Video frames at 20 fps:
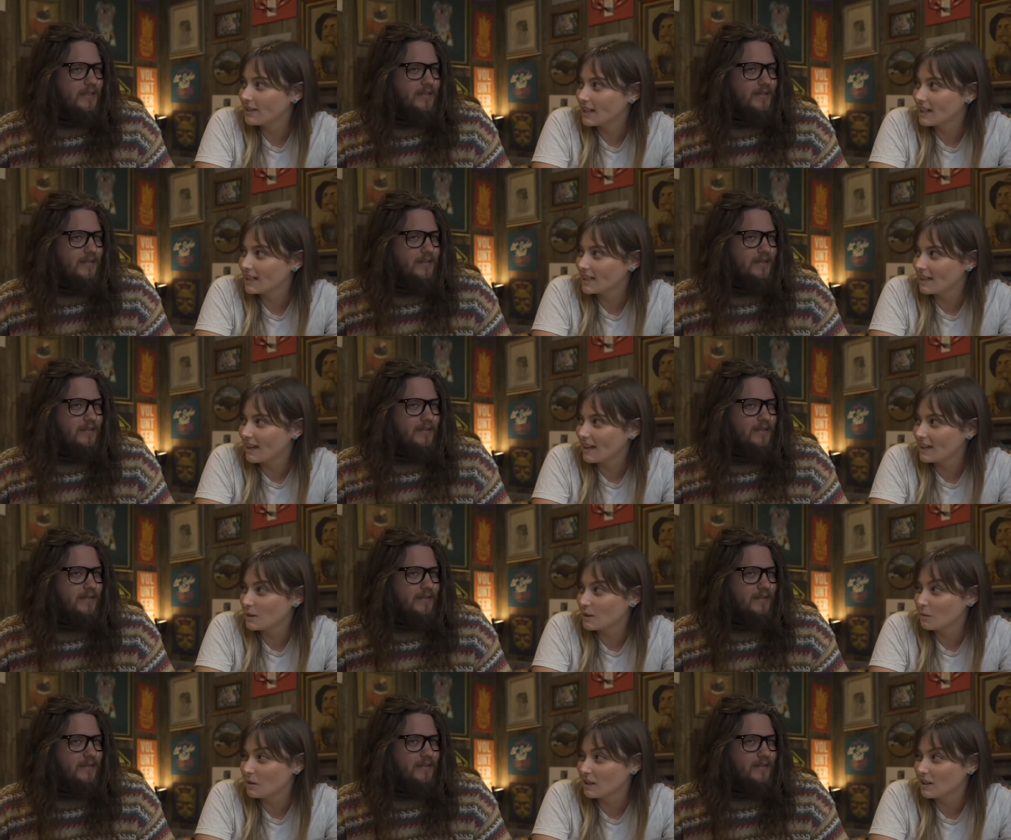Speaker 1: cents
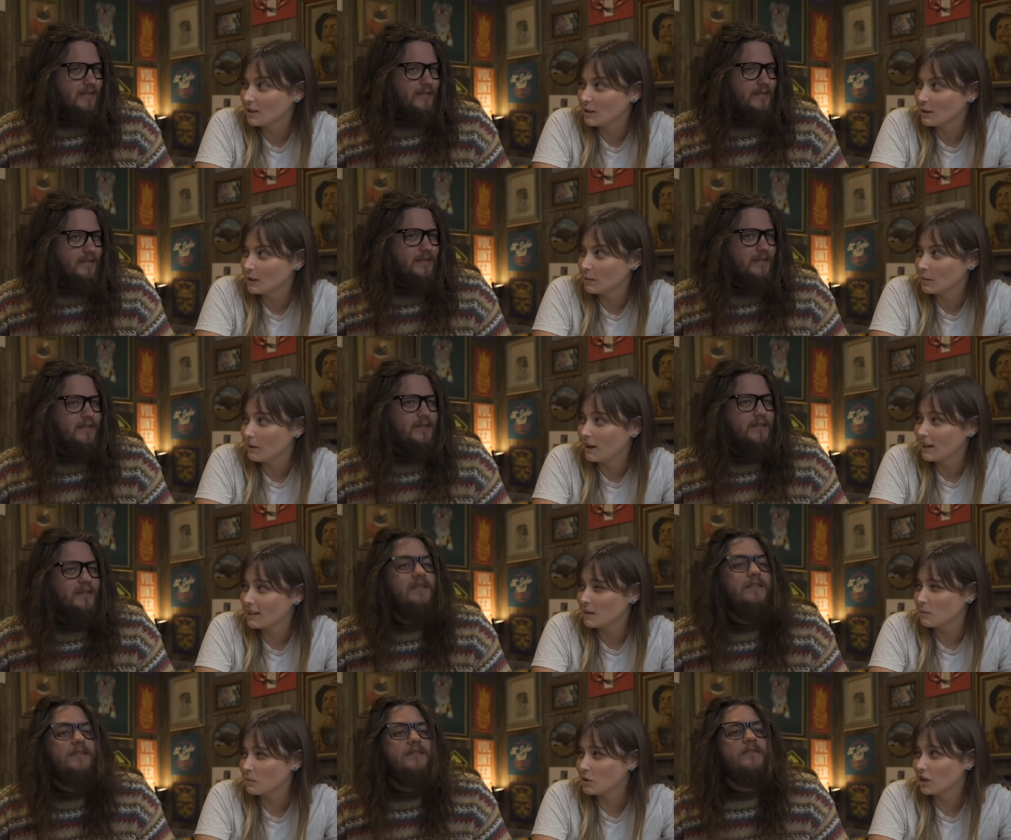last week so you could
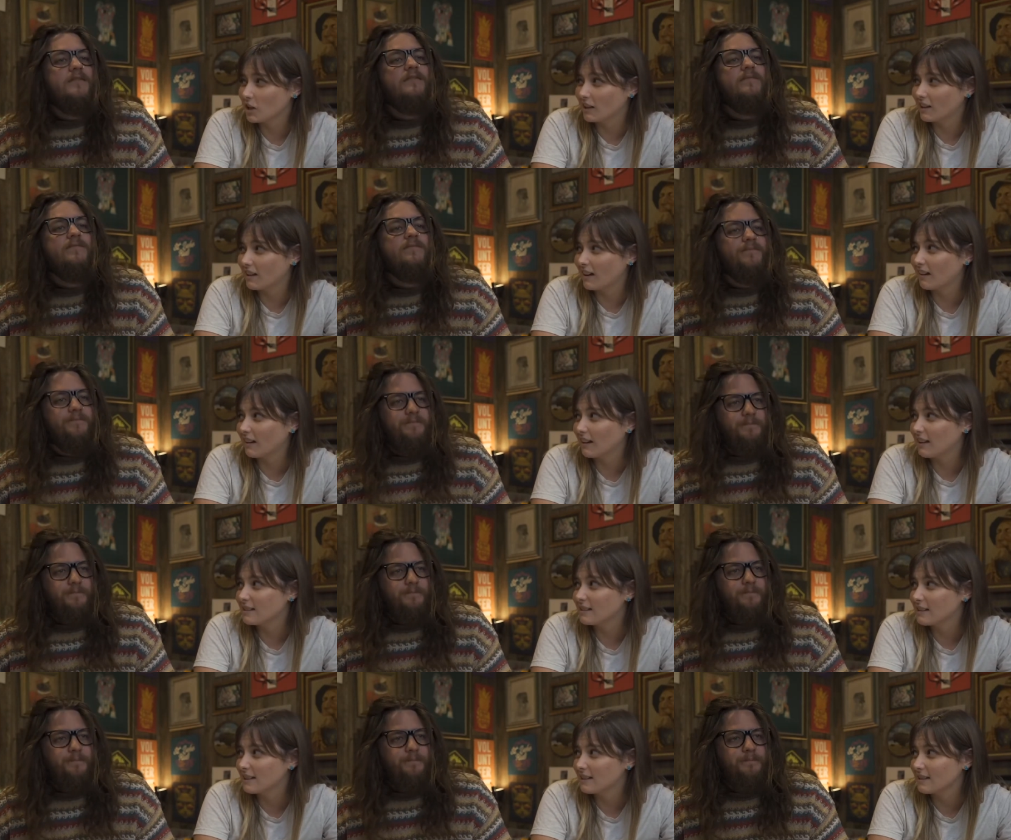buy some chicken
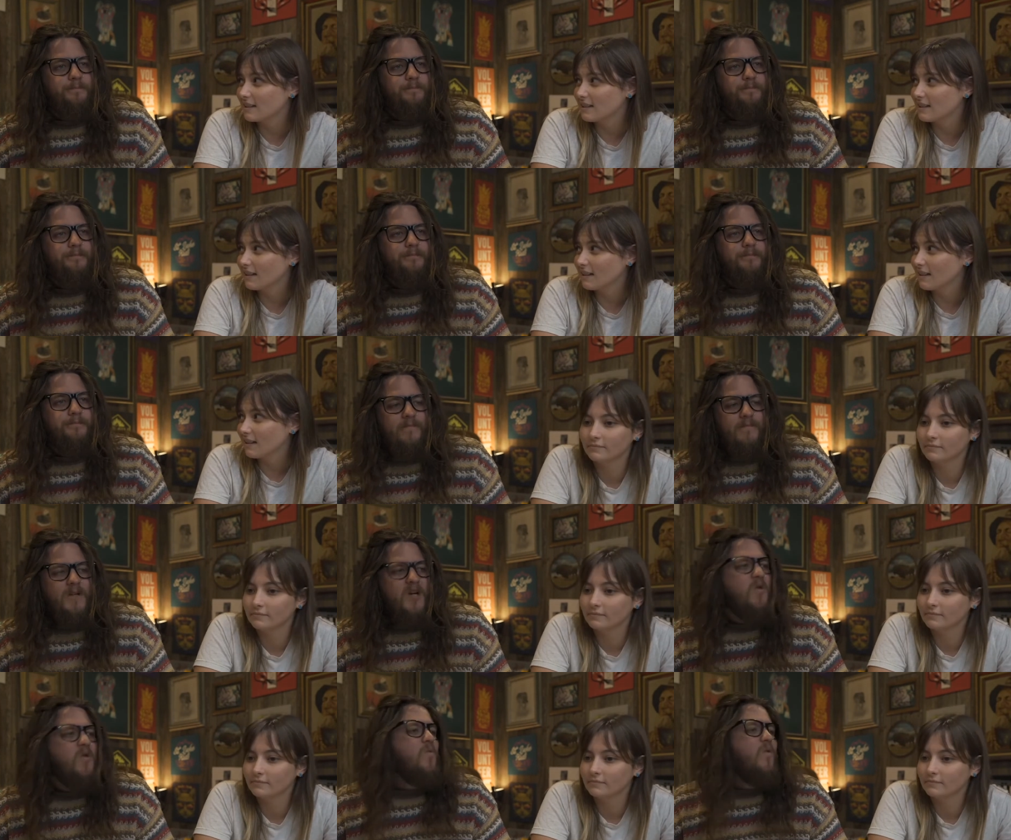nuggets.
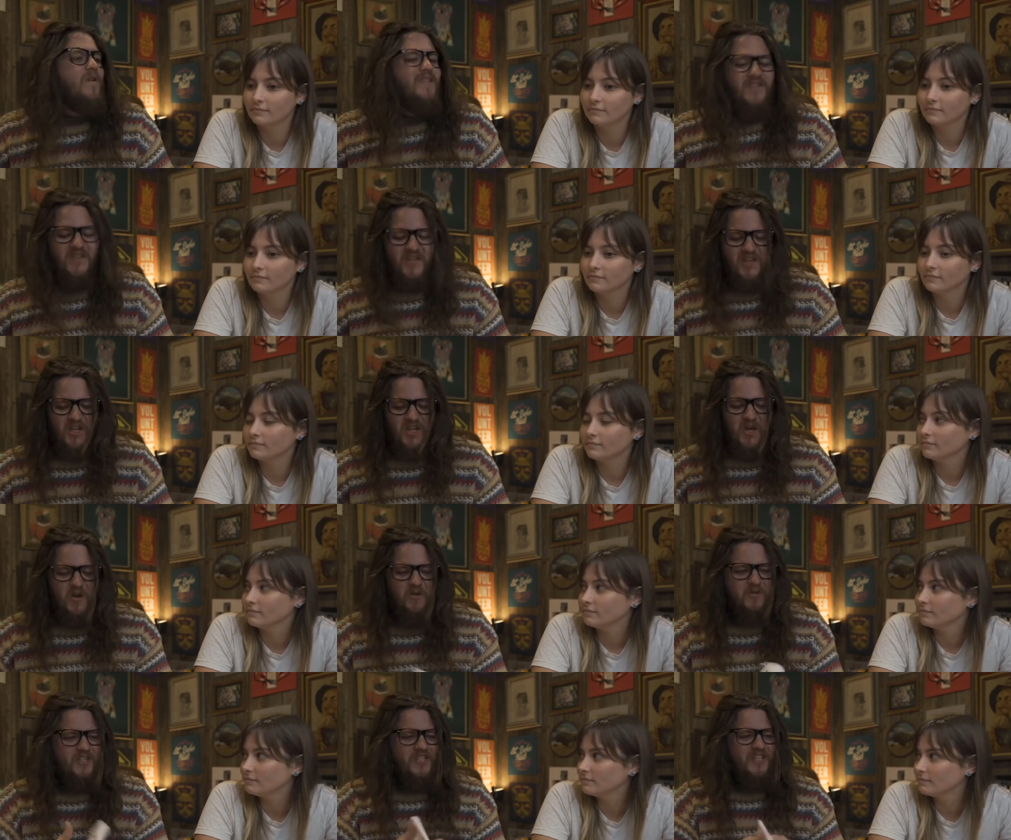
Speaker 2: Oh, what's the
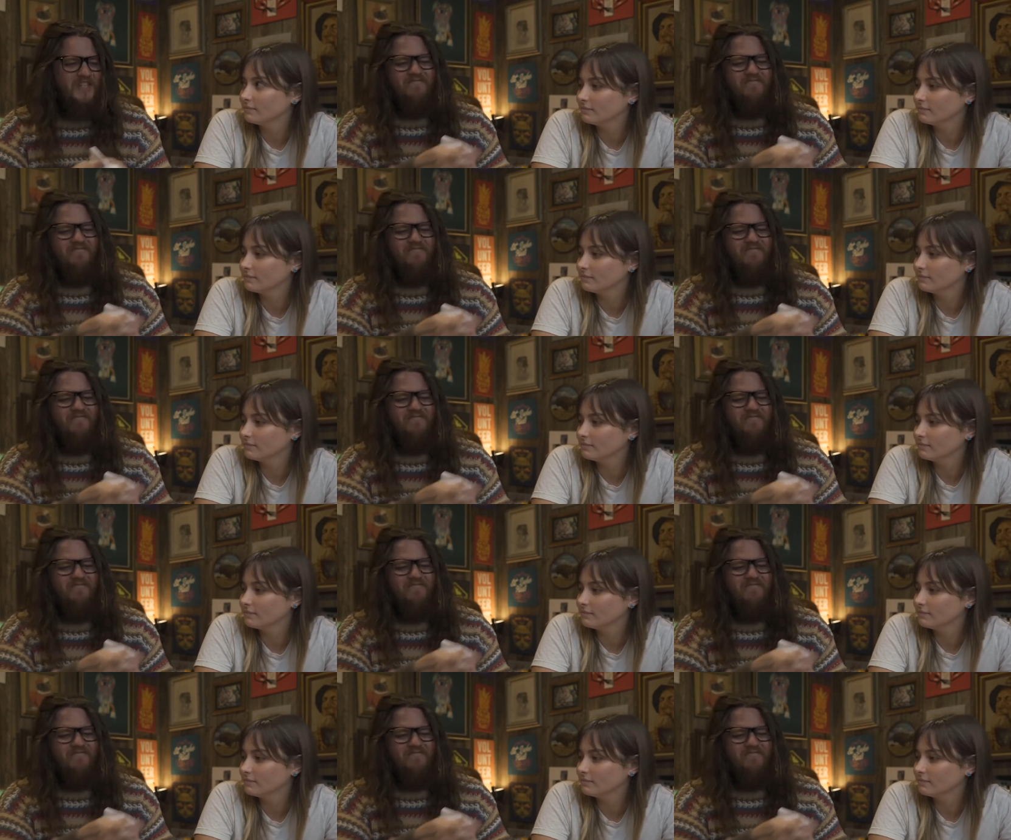use?